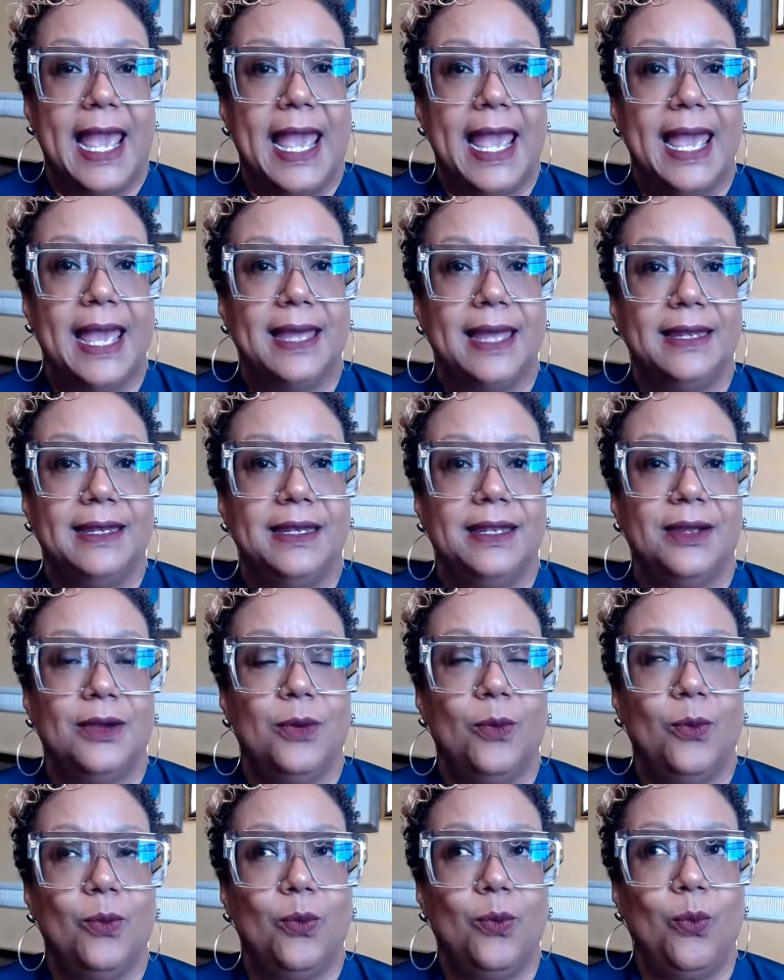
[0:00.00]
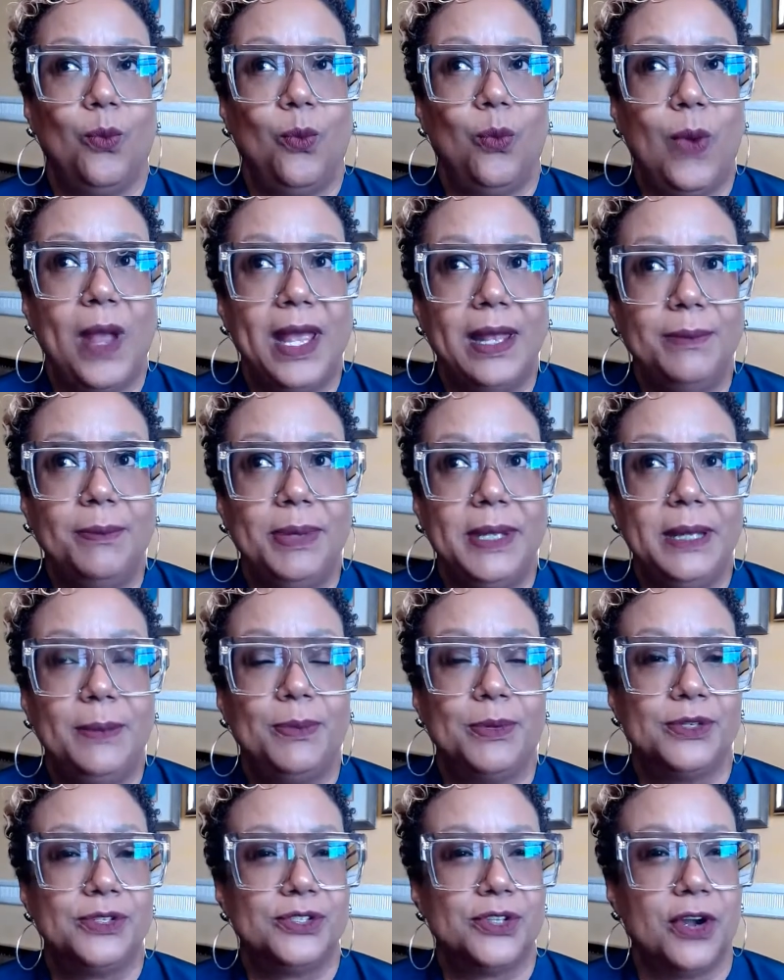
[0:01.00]
And when
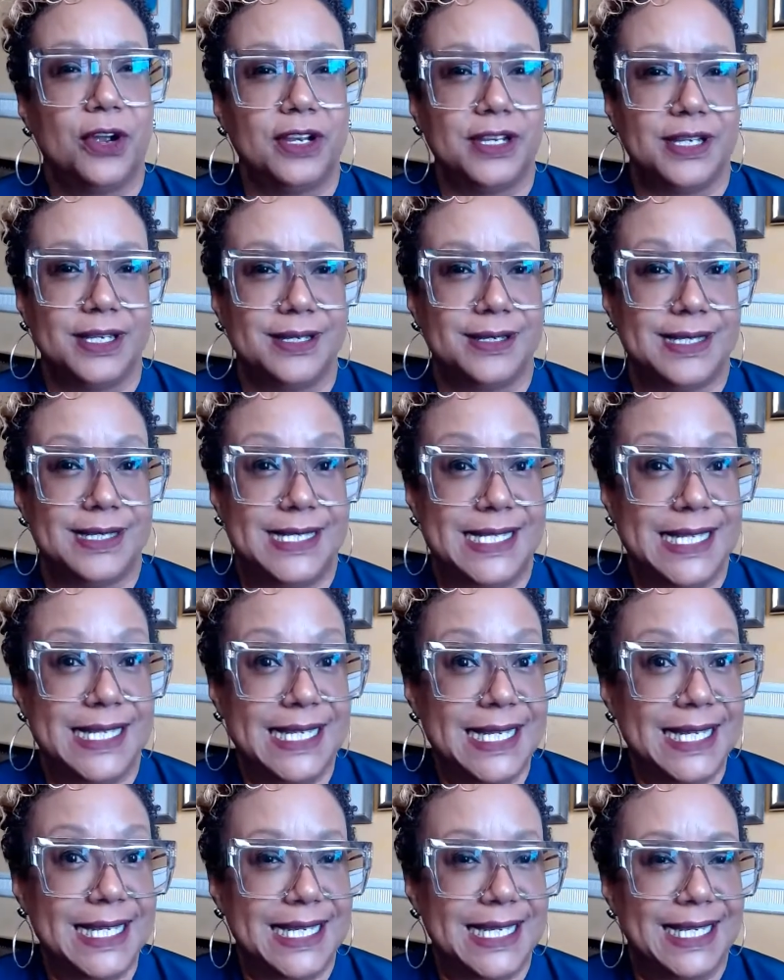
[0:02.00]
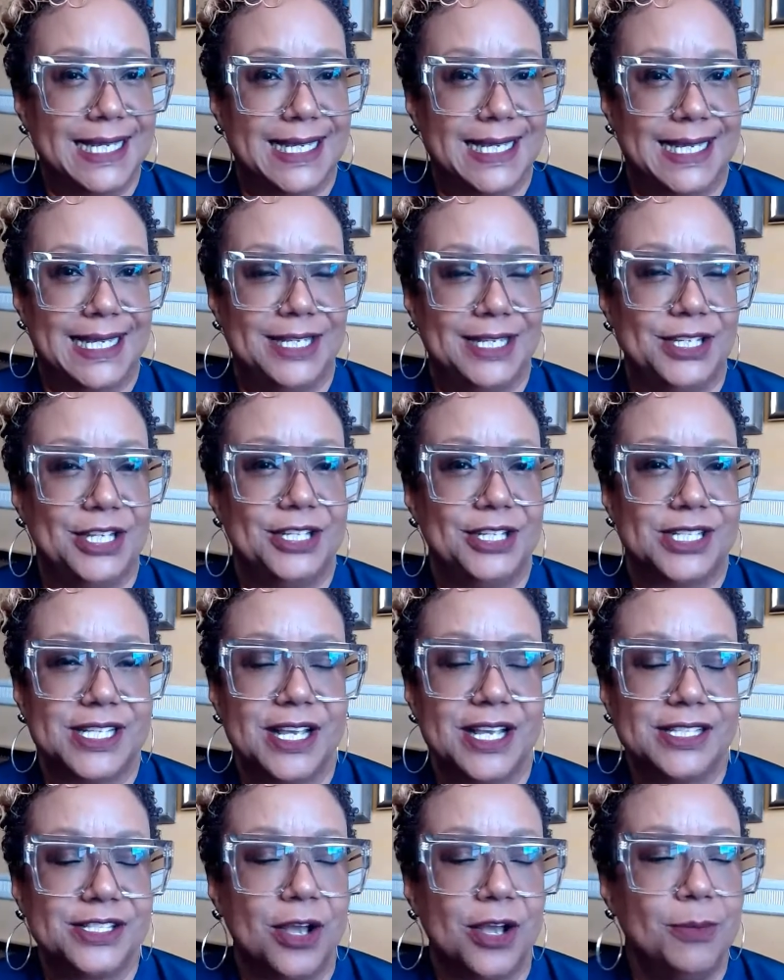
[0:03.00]
people start digging, and
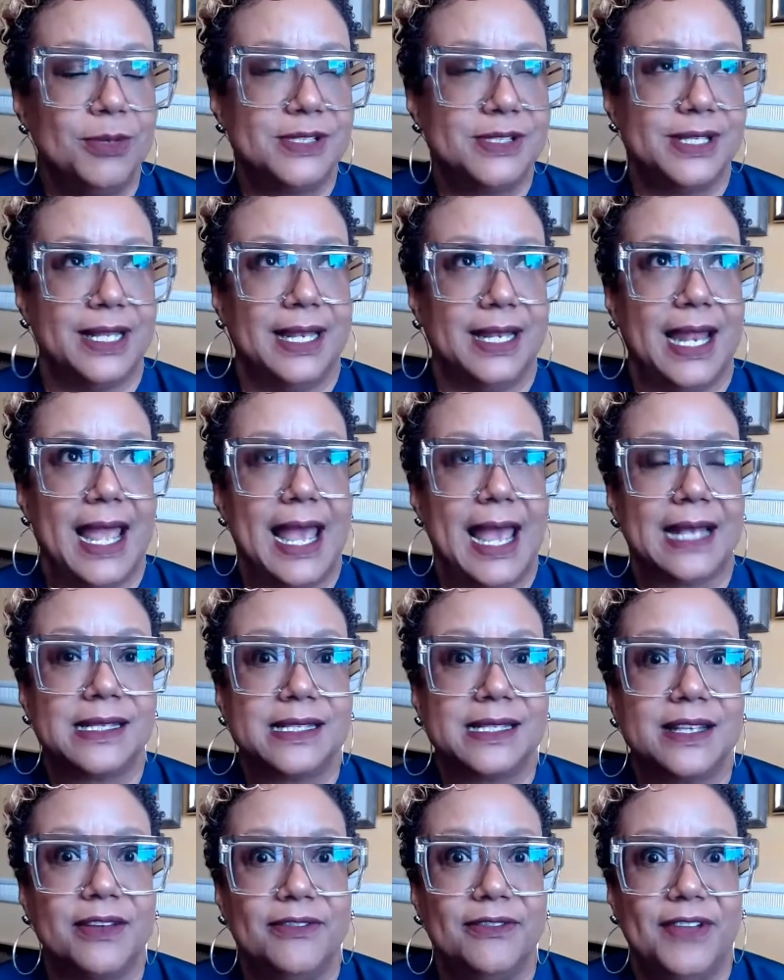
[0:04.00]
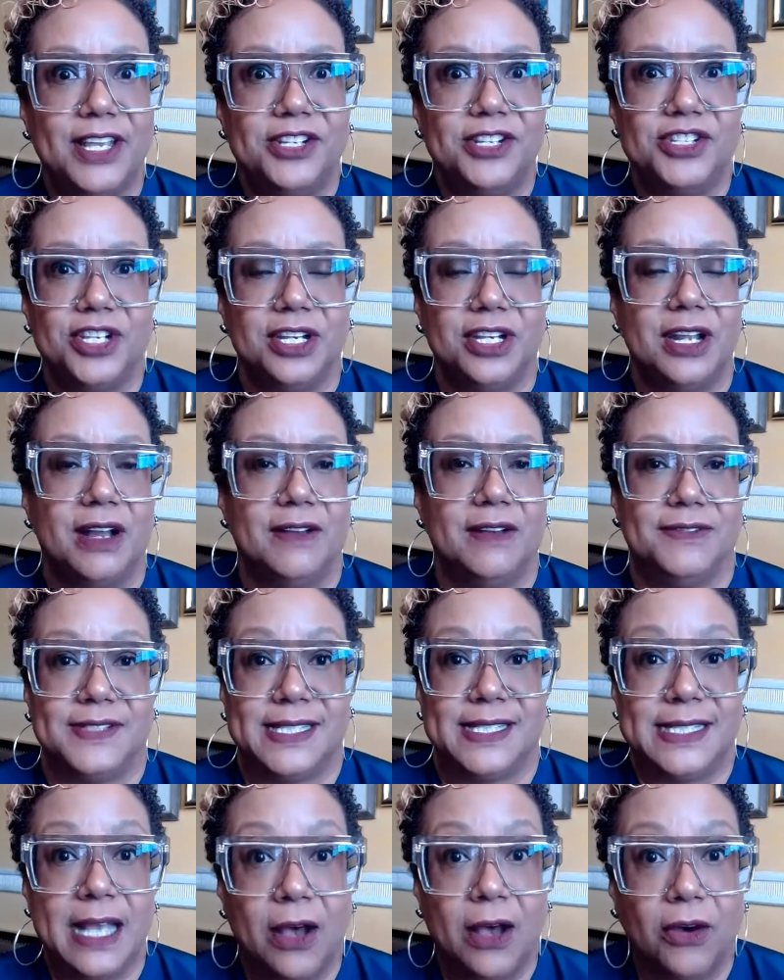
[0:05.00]
it's almost an excavation of
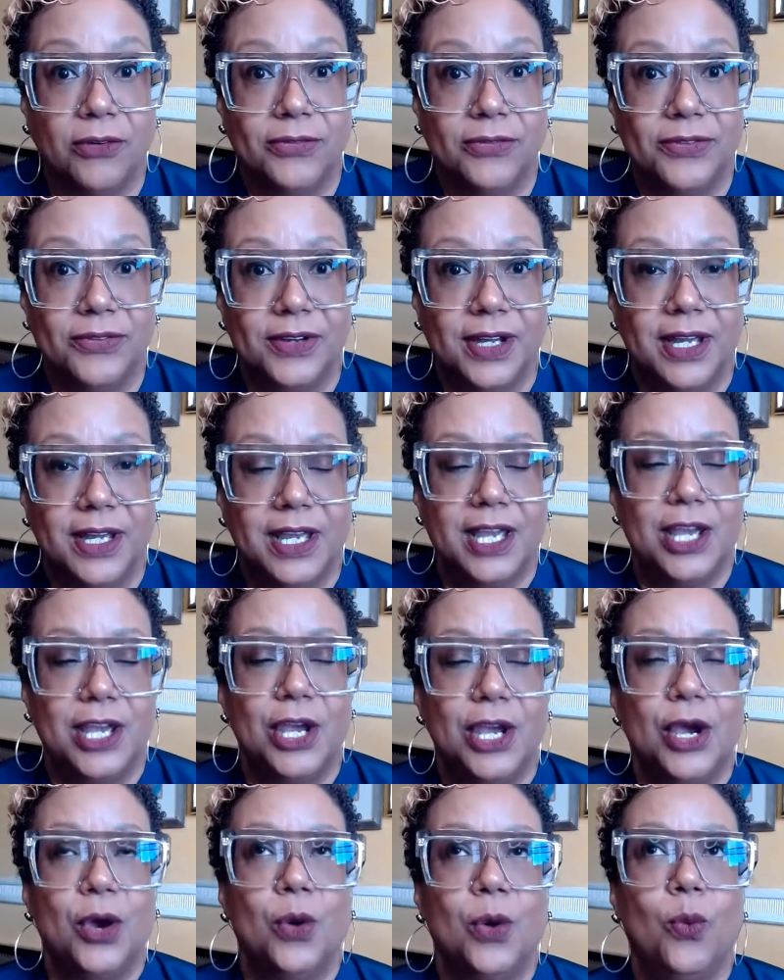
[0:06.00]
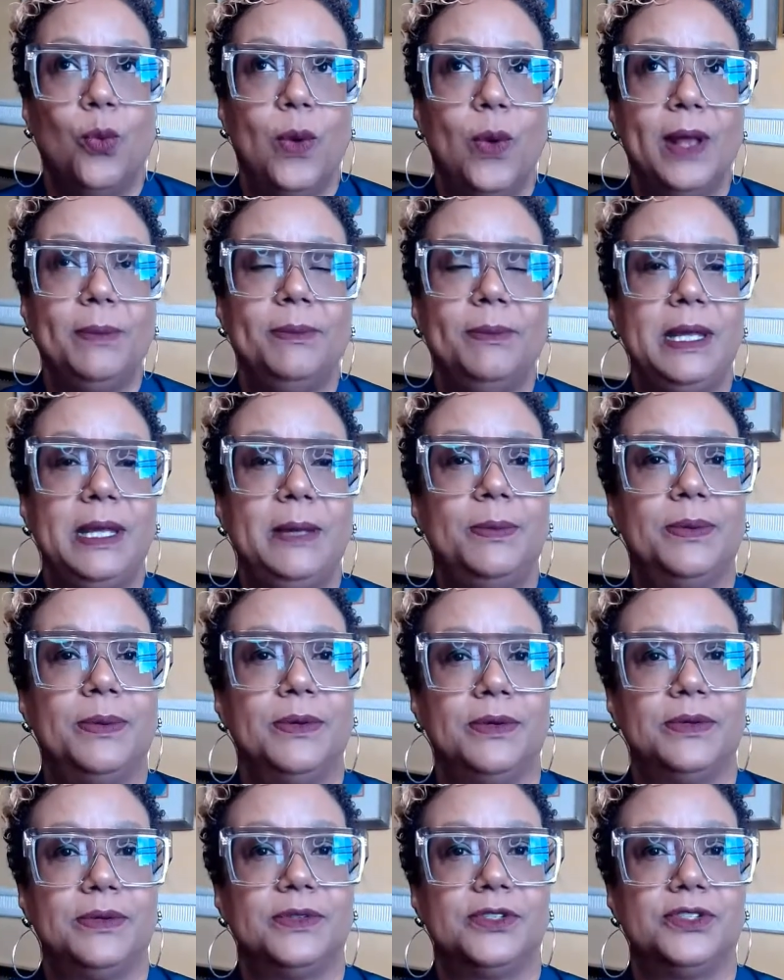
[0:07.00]
self. When
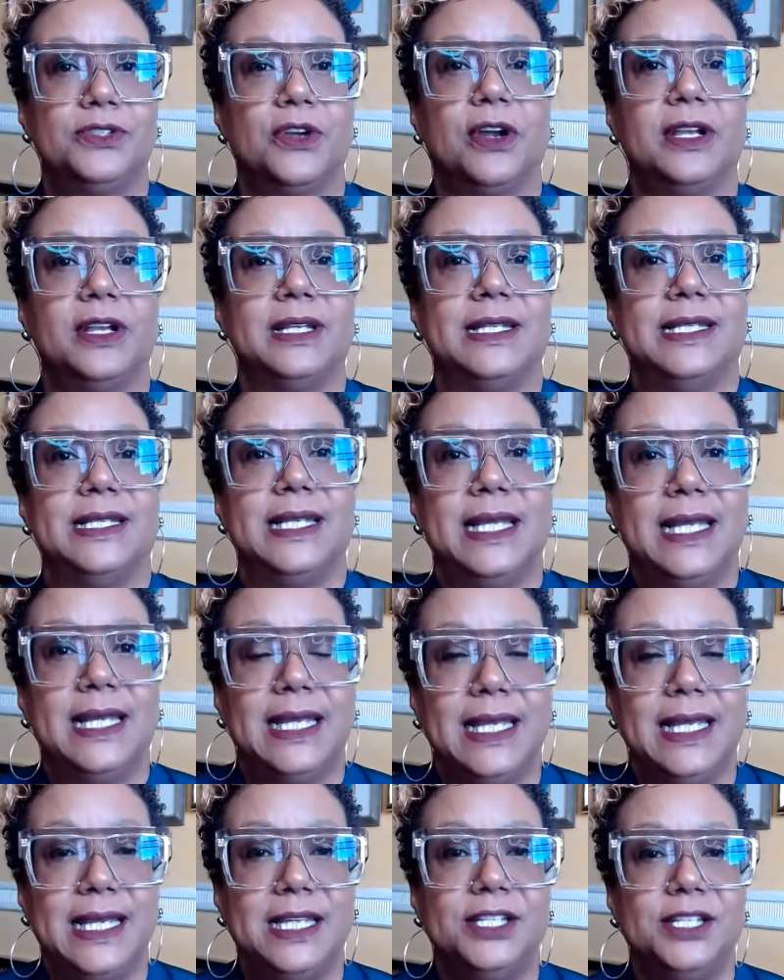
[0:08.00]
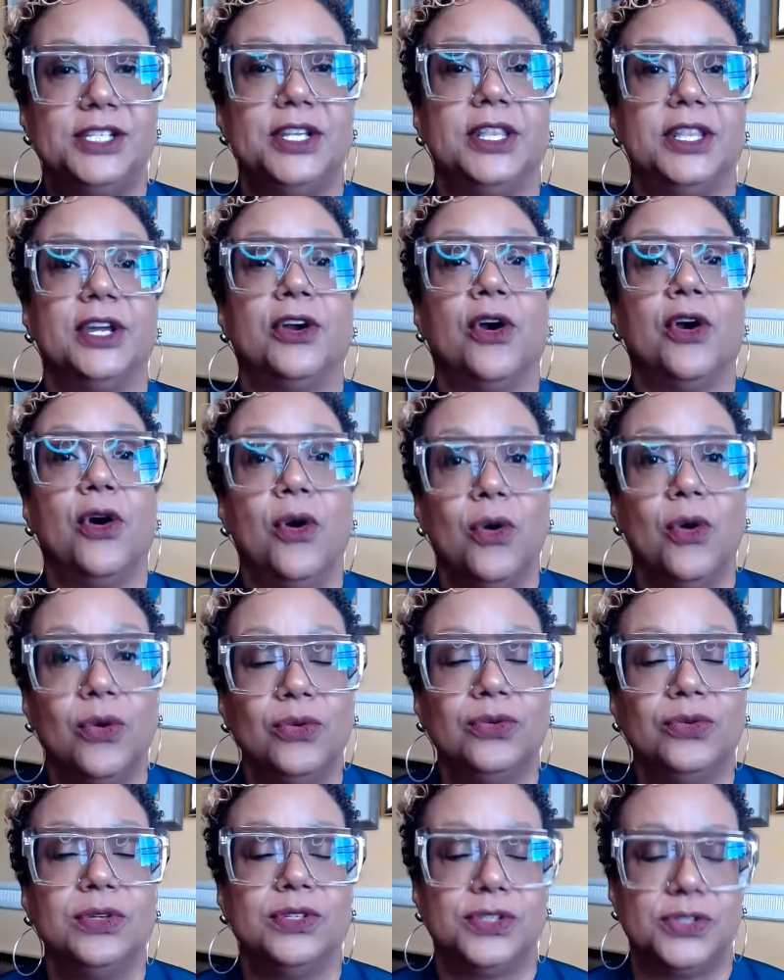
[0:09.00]
people start digging into their
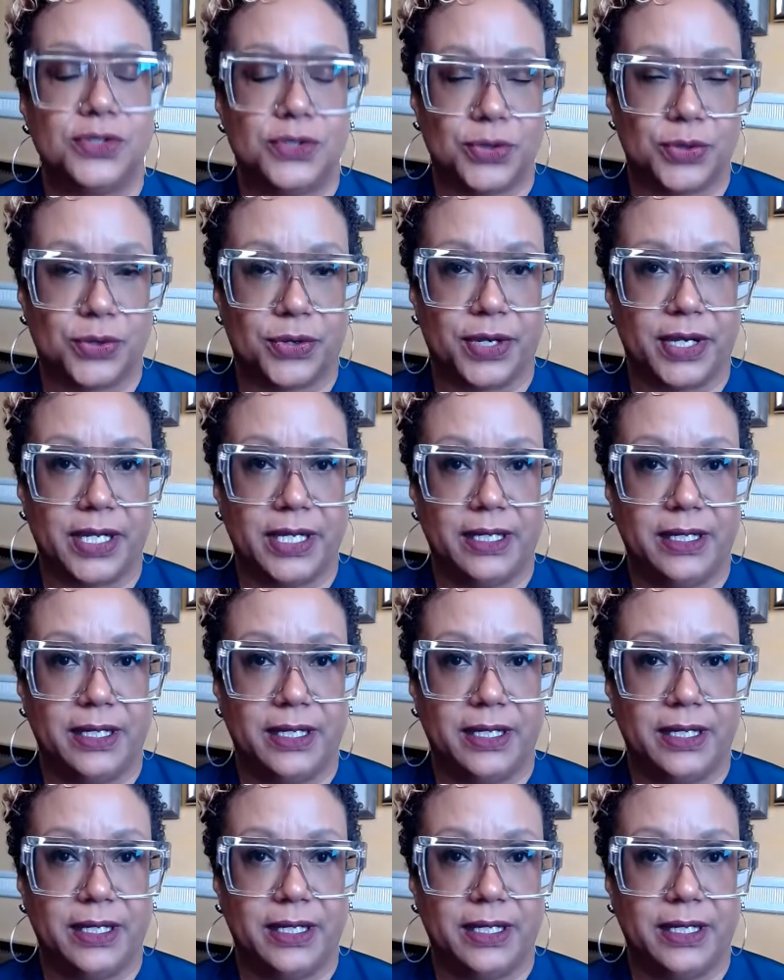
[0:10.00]
own story,